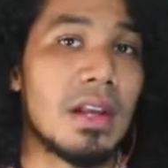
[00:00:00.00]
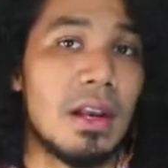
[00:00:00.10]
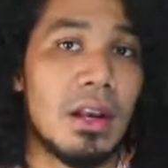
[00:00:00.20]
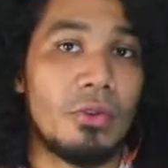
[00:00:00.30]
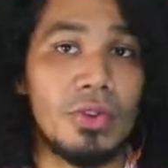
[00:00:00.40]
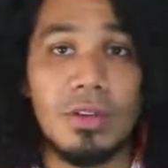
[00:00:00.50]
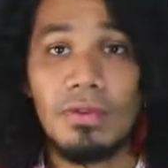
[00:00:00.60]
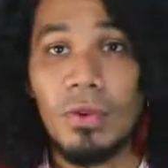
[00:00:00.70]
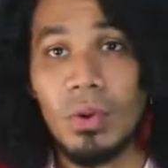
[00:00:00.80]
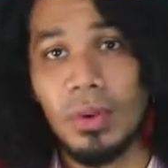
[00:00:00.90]
Region
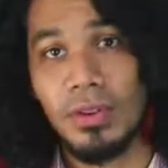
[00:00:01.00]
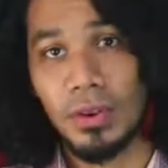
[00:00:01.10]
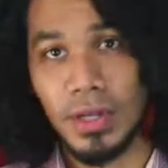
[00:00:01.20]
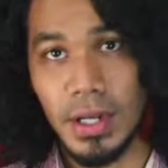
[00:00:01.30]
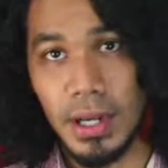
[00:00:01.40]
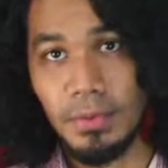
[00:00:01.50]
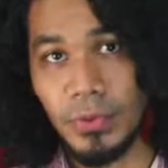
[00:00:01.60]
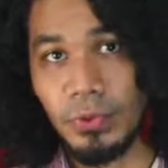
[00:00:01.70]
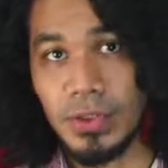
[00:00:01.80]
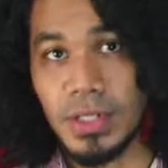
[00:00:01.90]
4 with 39,
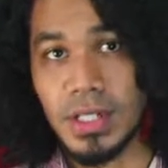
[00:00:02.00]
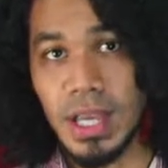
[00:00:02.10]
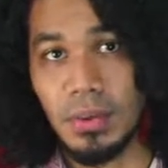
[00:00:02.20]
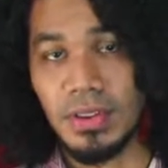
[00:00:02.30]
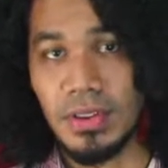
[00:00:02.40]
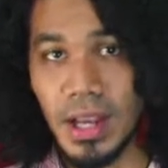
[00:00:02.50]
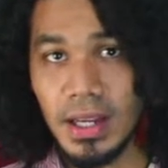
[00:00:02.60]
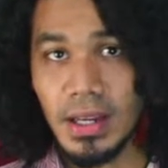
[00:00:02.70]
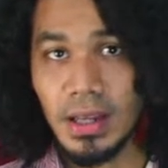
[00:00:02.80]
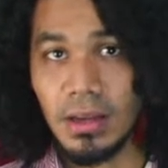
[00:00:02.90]
Region 10 with
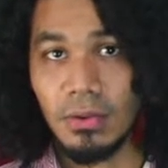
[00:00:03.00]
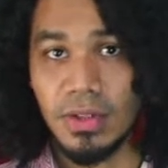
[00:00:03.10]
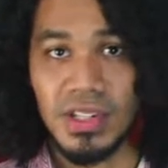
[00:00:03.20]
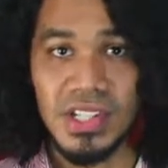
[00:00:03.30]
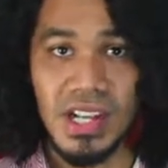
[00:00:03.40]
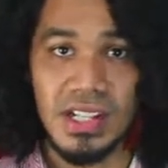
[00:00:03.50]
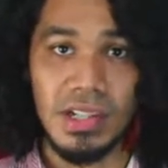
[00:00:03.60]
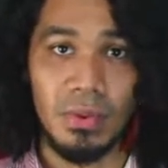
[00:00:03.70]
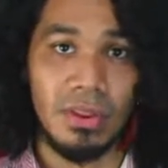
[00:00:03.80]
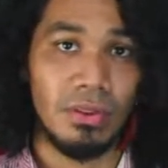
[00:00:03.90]
9, Region 6
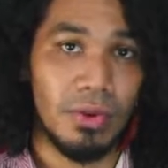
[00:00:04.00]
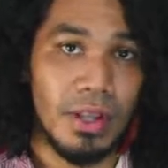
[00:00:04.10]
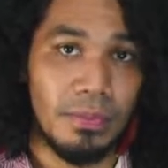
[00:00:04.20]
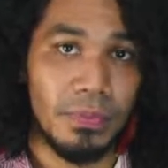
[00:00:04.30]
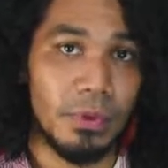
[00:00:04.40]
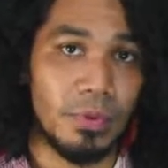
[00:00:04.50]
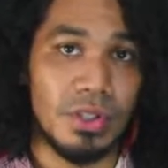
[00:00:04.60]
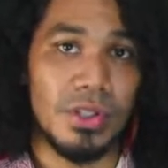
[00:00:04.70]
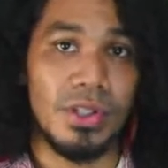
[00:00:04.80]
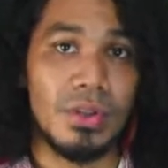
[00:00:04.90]
with 3,
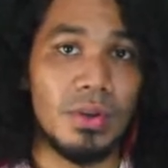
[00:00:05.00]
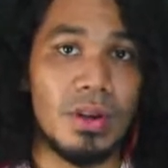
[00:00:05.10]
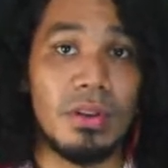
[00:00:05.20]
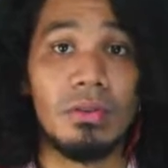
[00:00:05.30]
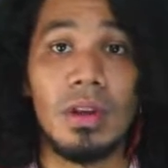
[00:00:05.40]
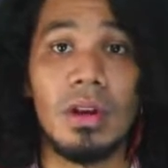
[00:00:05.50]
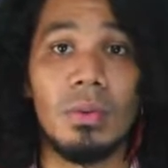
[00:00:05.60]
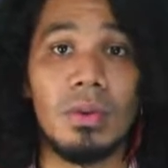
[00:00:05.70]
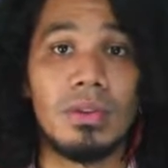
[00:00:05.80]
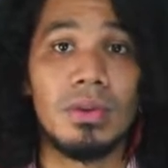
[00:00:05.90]
Regions 2 and 3
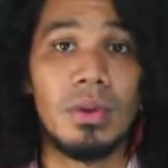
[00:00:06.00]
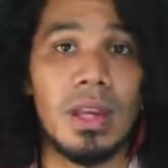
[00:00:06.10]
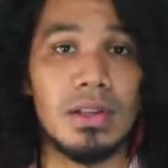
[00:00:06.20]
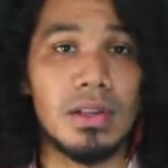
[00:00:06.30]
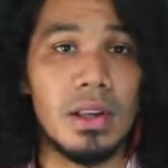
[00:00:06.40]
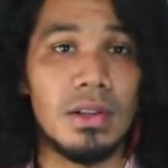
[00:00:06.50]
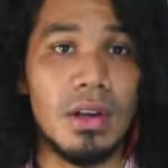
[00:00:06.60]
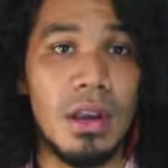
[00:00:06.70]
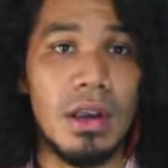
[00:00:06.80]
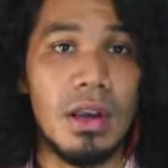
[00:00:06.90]
with 2 cases each,
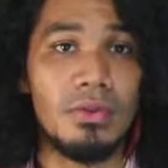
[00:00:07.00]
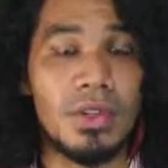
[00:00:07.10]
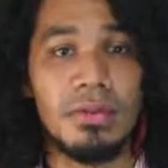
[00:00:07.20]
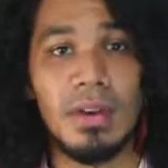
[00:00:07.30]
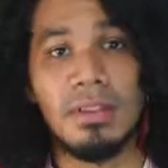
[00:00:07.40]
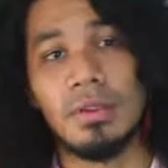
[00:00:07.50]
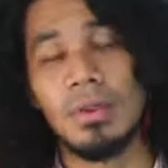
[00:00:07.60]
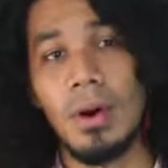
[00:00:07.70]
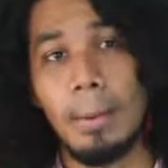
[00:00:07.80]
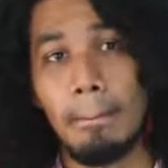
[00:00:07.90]
and Region 5 with
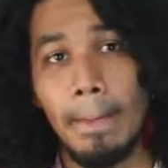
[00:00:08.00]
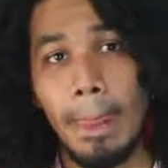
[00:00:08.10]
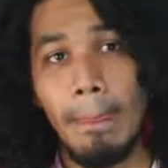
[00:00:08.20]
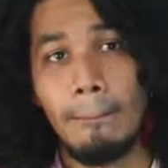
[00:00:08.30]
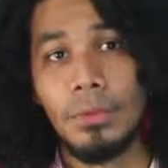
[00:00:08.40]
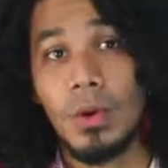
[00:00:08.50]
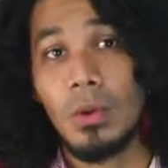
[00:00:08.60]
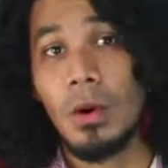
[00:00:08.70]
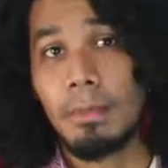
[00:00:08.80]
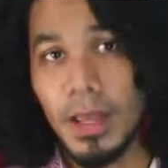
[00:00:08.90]
1.
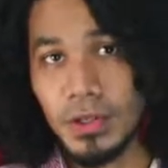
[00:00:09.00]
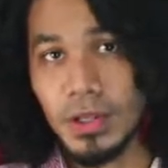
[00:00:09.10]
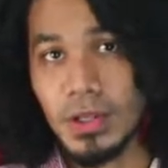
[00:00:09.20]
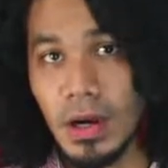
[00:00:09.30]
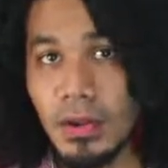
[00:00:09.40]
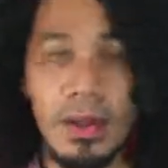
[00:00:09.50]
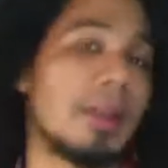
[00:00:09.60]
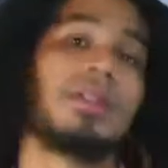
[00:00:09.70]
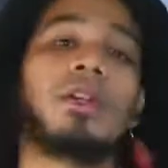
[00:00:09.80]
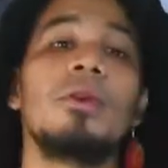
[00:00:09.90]
21 patients are in the
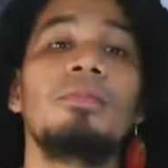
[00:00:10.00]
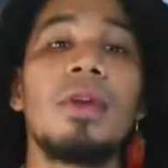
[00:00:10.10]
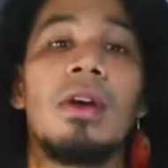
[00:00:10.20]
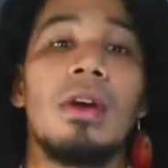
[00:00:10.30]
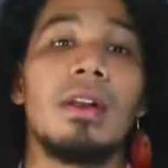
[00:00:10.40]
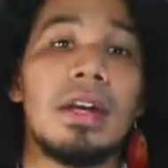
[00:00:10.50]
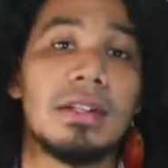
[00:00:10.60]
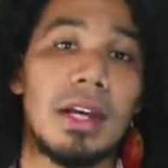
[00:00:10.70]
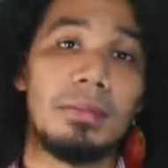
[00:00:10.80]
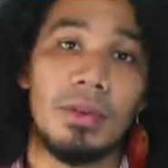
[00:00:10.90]
ICU,
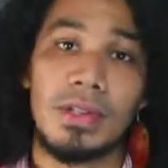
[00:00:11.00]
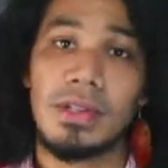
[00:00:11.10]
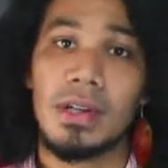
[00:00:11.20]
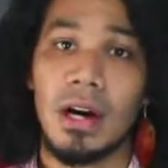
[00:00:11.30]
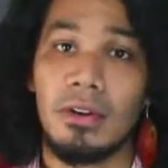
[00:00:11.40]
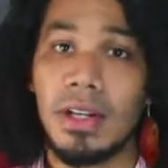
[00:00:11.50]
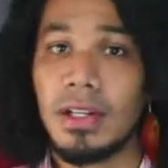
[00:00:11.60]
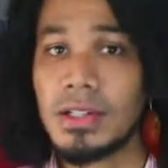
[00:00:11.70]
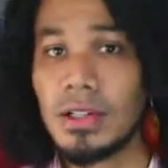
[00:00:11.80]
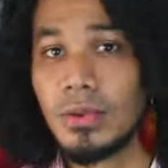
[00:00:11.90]
99 persons are in
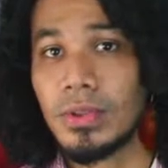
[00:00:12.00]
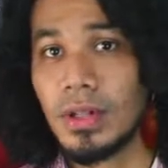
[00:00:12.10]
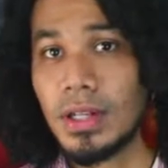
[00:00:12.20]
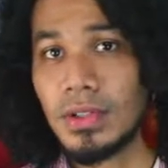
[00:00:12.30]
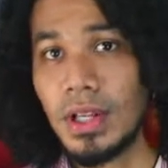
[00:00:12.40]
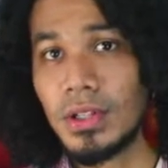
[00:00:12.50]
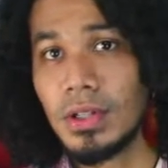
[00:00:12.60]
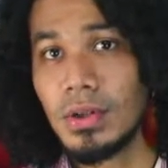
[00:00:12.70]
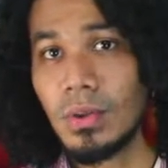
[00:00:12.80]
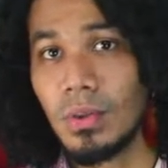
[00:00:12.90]
institutional isolation,
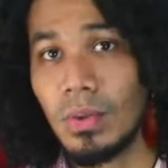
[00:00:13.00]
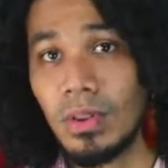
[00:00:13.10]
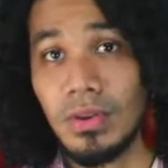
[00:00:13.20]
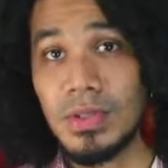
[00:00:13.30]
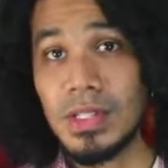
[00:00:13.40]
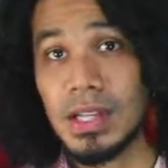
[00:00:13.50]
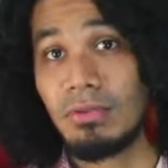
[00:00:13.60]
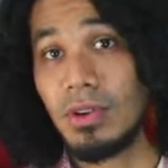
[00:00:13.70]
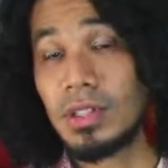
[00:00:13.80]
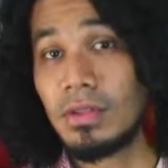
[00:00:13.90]

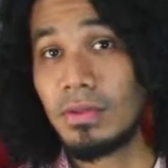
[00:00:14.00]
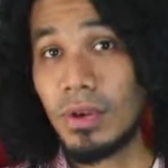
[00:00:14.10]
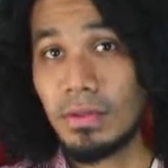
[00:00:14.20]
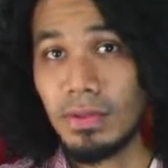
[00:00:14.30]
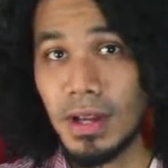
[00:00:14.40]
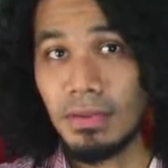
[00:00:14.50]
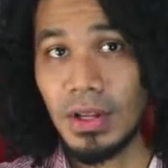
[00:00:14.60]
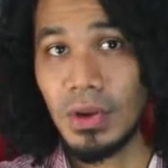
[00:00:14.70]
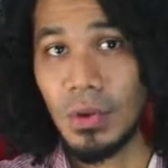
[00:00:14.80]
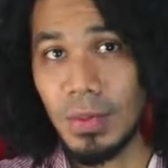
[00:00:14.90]
1,745 in
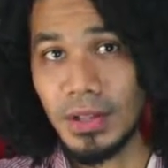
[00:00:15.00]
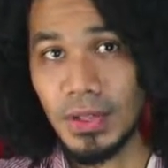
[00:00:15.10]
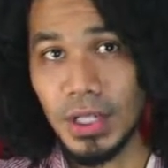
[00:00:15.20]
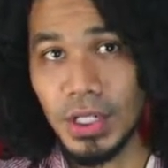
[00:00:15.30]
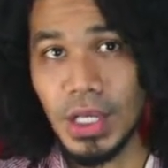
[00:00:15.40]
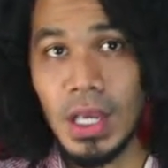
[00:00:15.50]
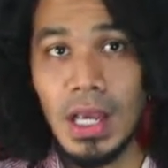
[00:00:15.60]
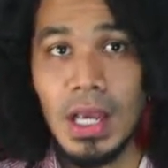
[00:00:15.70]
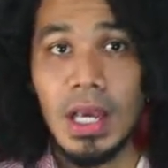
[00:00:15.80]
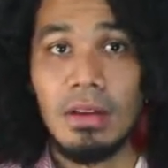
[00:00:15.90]
home isolation,
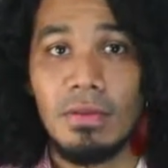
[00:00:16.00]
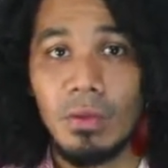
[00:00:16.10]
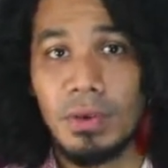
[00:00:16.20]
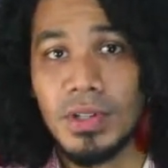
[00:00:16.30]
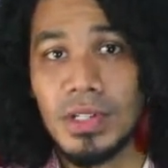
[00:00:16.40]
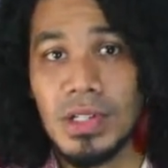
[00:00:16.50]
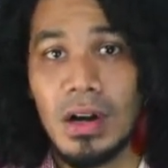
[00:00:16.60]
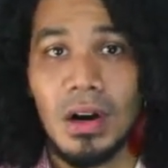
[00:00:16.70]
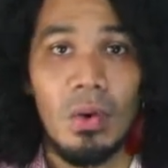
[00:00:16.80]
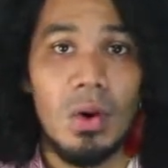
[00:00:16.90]
and 4 persons are
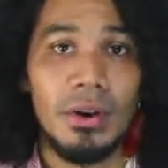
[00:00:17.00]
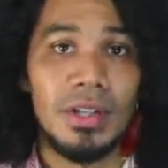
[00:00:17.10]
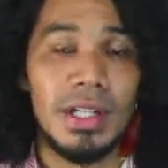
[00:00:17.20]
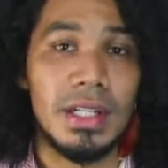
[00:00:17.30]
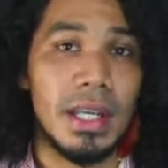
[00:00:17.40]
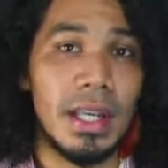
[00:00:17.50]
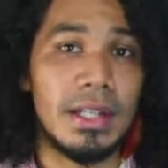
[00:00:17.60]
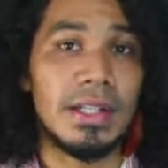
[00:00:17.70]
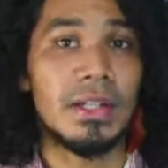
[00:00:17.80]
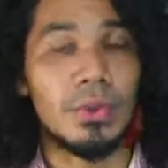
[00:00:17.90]
quarantined
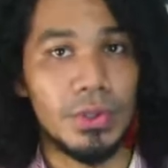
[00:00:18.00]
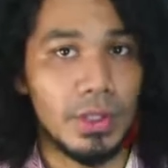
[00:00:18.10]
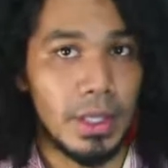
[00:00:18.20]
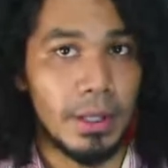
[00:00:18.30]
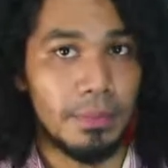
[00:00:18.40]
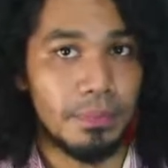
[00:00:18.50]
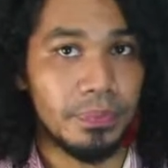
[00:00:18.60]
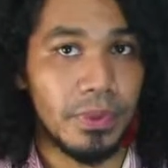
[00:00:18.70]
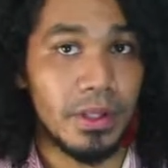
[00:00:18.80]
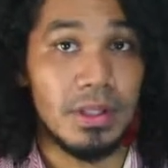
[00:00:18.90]
institutionally.
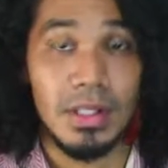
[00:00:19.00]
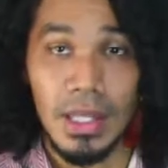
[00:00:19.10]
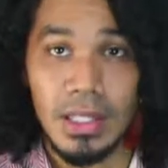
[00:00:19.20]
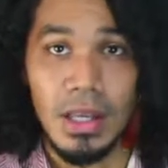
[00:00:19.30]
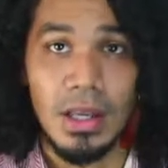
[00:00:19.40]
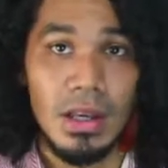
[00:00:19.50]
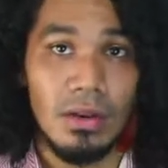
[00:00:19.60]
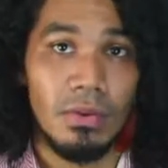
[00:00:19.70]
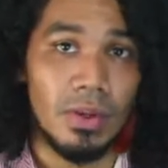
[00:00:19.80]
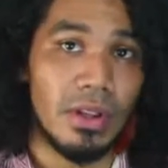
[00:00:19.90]
To date,
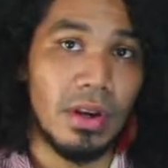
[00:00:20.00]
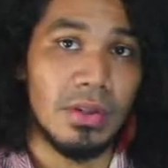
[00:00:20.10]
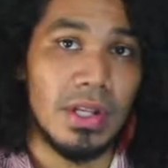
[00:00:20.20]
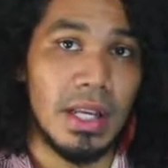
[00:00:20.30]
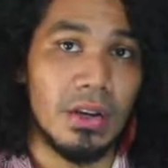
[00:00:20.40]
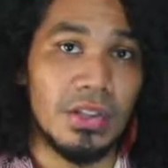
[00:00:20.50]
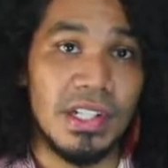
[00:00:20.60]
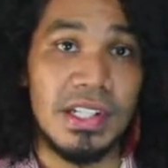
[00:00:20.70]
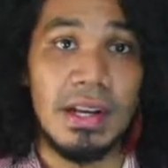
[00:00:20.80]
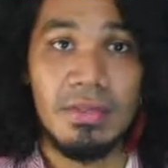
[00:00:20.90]

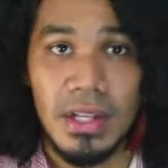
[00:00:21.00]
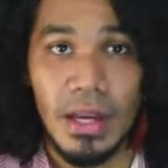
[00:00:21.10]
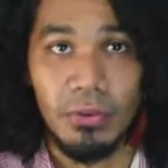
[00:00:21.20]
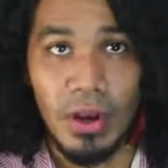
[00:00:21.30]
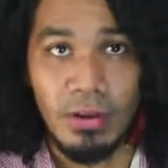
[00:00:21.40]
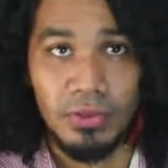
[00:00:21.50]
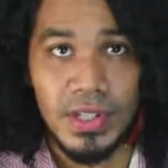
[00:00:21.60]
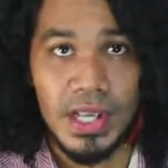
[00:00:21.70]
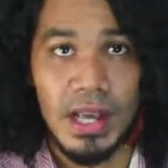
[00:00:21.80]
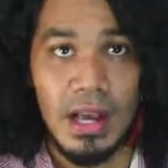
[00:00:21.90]
14,879 recoveries
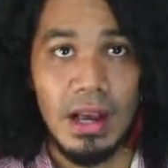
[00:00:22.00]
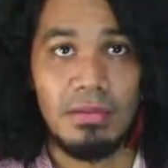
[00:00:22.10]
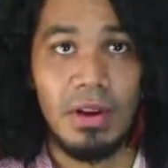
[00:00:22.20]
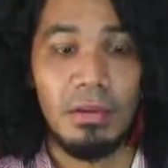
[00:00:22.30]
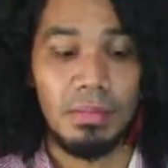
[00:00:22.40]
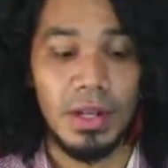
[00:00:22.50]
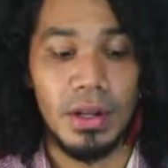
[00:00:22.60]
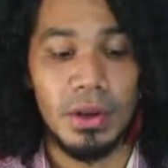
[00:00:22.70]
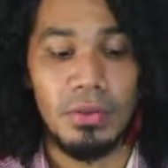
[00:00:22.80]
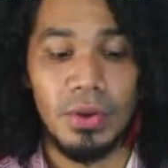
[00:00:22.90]
have been
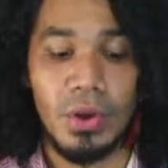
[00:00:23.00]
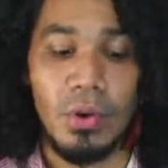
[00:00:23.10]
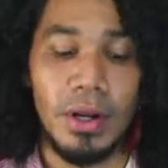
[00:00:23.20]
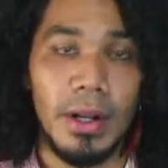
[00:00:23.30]
recorded.